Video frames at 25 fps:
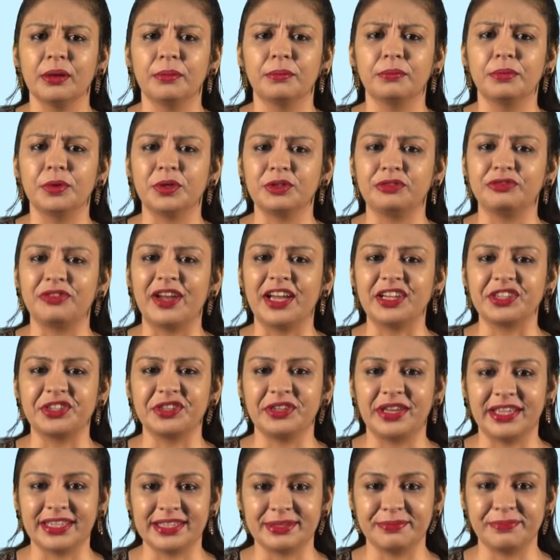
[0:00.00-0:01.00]
Both
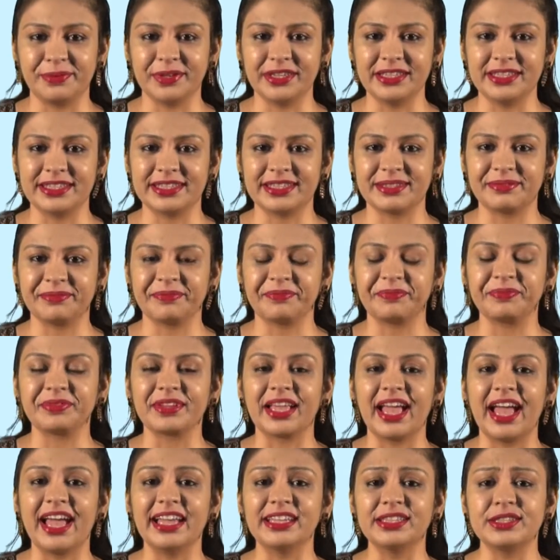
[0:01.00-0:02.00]
fashion experts
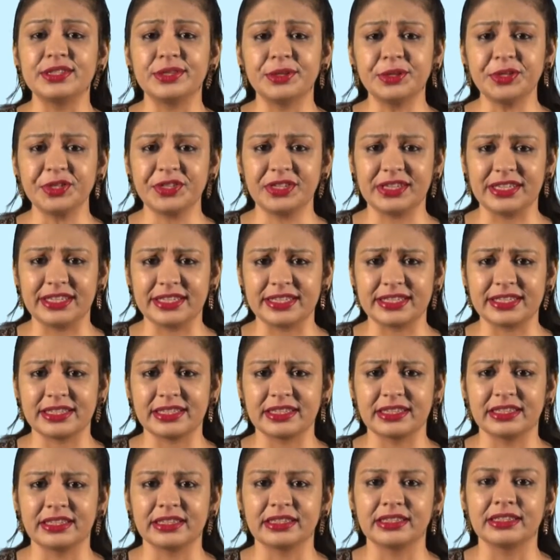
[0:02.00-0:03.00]
and socialists
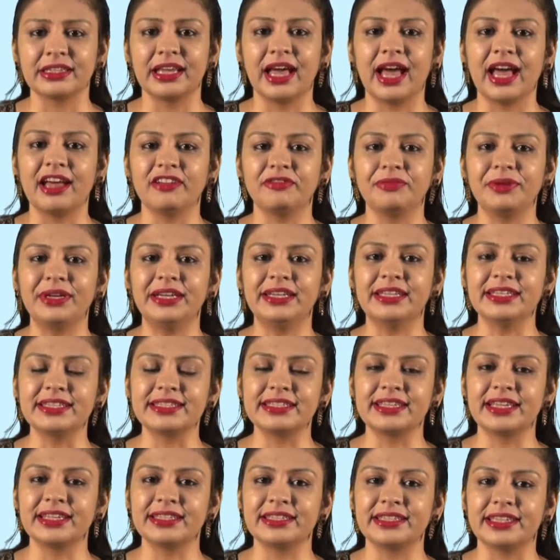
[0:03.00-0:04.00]
have been
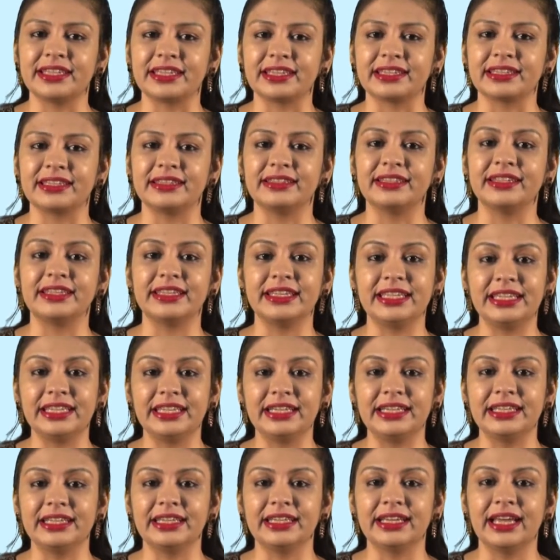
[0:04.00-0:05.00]
discussing the
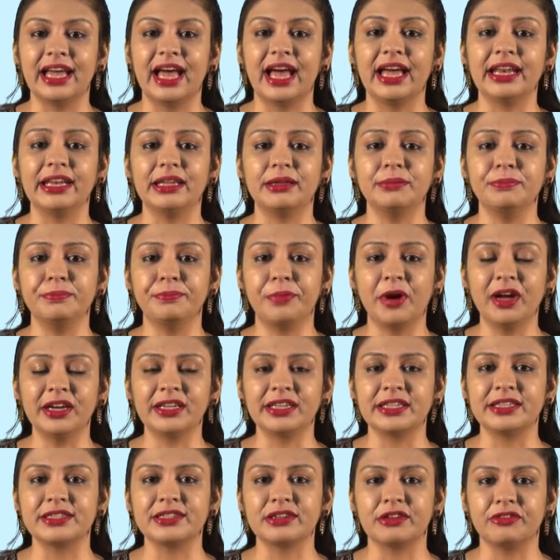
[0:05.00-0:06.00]
need and
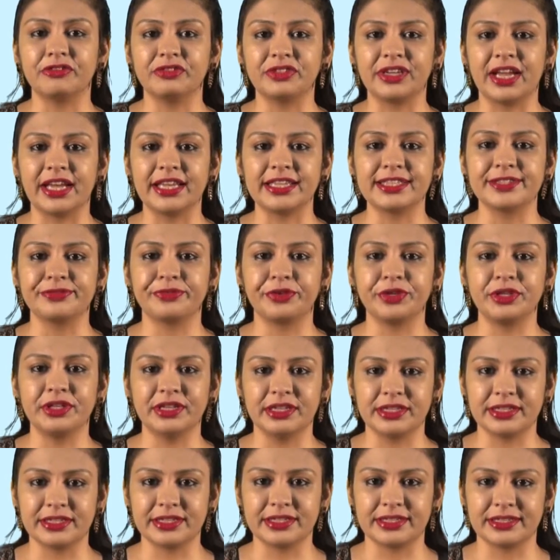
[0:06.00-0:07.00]
importance of ties for
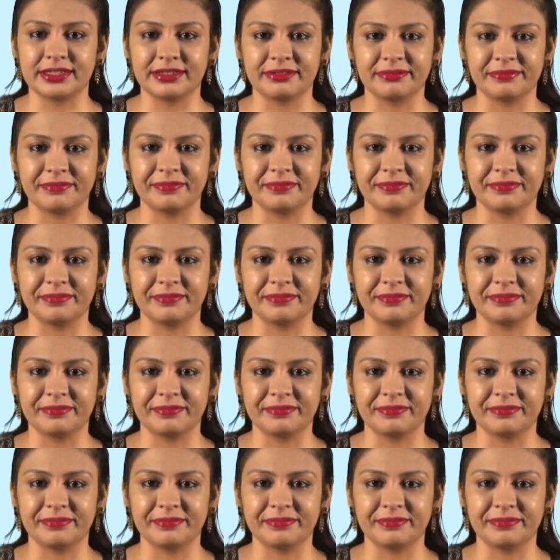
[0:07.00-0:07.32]
years.